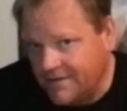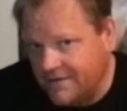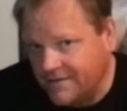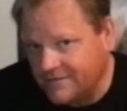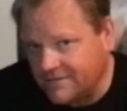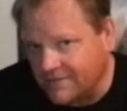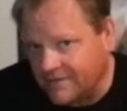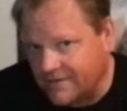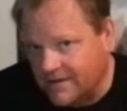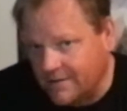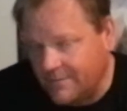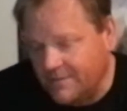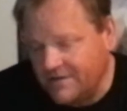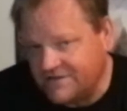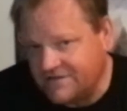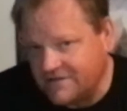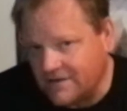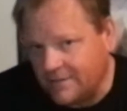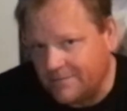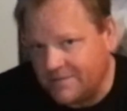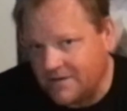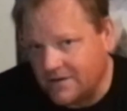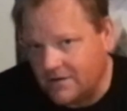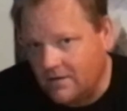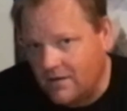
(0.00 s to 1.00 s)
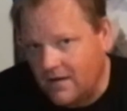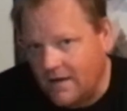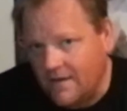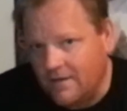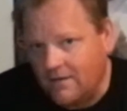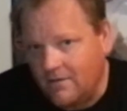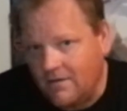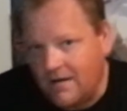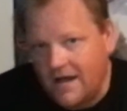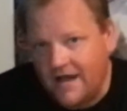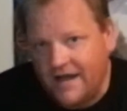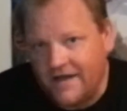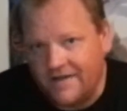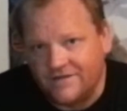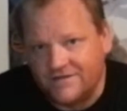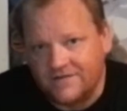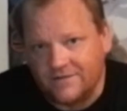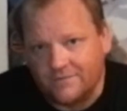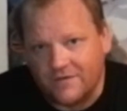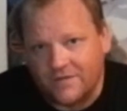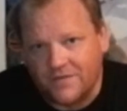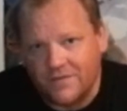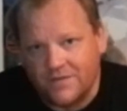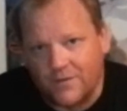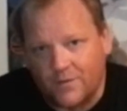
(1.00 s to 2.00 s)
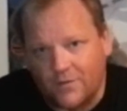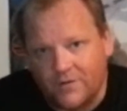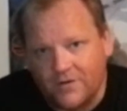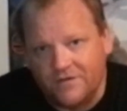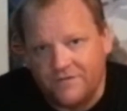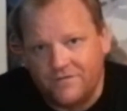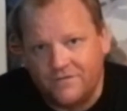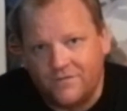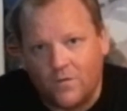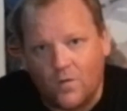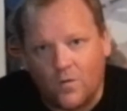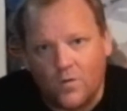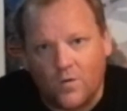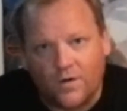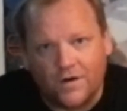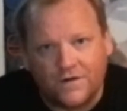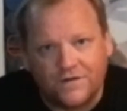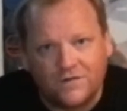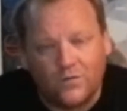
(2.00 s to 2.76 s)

So give me something along the lines of a 34